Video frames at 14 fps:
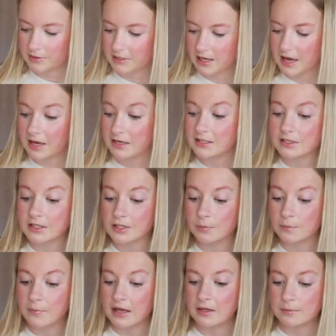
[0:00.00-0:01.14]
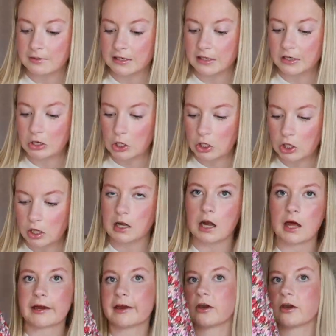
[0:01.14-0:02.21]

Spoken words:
scared it's gonna make me look like